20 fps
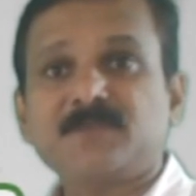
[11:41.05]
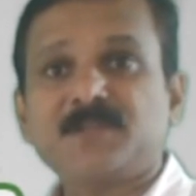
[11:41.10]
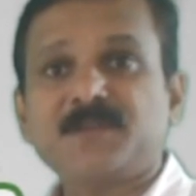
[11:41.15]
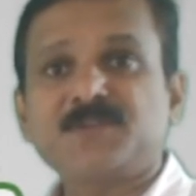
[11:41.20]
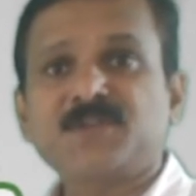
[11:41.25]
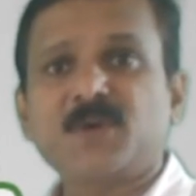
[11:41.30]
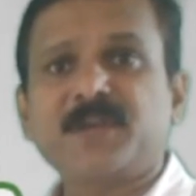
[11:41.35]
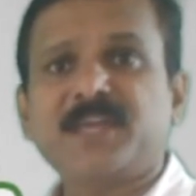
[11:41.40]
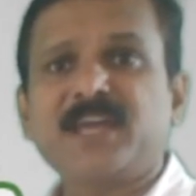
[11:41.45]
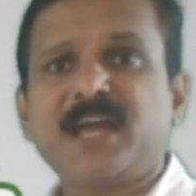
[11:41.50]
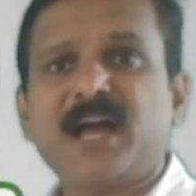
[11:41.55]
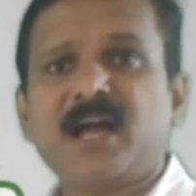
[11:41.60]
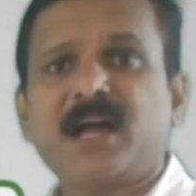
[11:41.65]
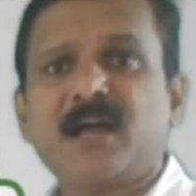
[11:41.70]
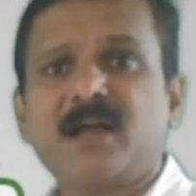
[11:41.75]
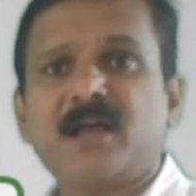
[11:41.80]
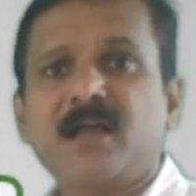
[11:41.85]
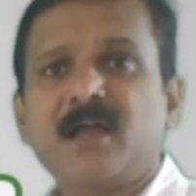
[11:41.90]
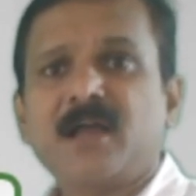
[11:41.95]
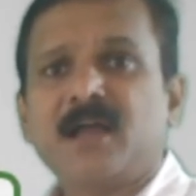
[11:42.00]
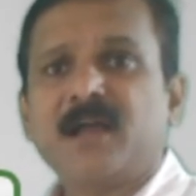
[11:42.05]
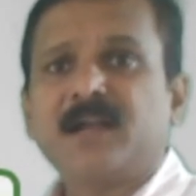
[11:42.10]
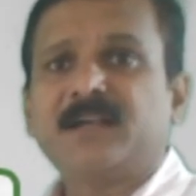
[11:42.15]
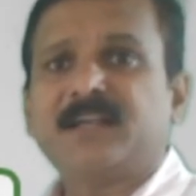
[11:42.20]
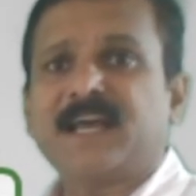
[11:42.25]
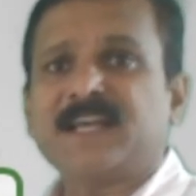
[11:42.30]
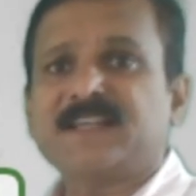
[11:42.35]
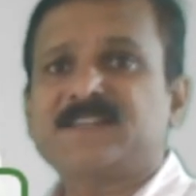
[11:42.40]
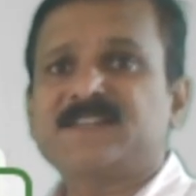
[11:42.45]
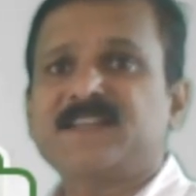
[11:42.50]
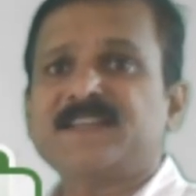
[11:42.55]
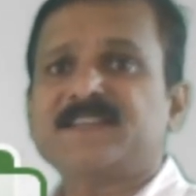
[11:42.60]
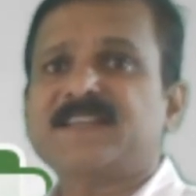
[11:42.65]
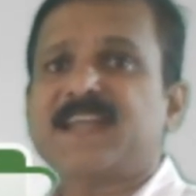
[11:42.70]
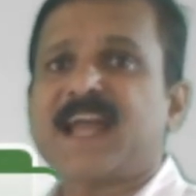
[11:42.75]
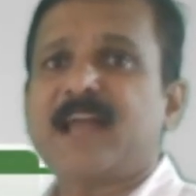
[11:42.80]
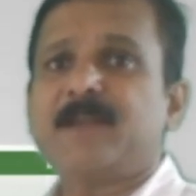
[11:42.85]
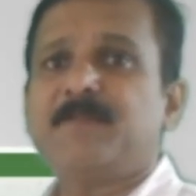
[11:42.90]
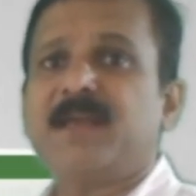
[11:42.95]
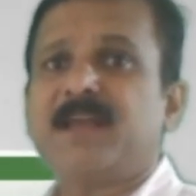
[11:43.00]
So here Testis
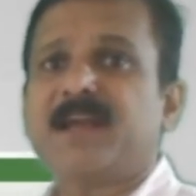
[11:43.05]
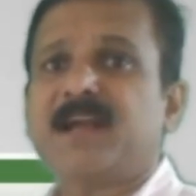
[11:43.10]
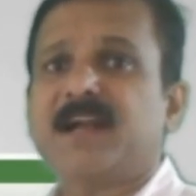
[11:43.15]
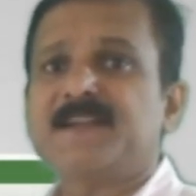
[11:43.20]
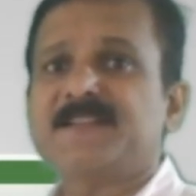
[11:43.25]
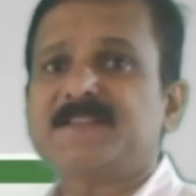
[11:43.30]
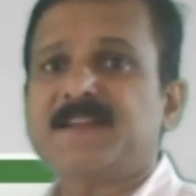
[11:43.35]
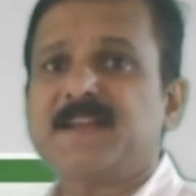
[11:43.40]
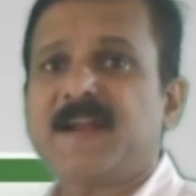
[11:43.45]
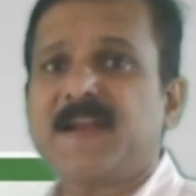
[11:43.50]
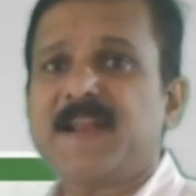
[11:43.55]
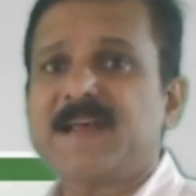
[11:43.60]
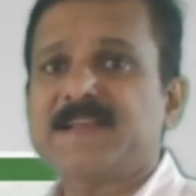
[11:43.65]
can be considered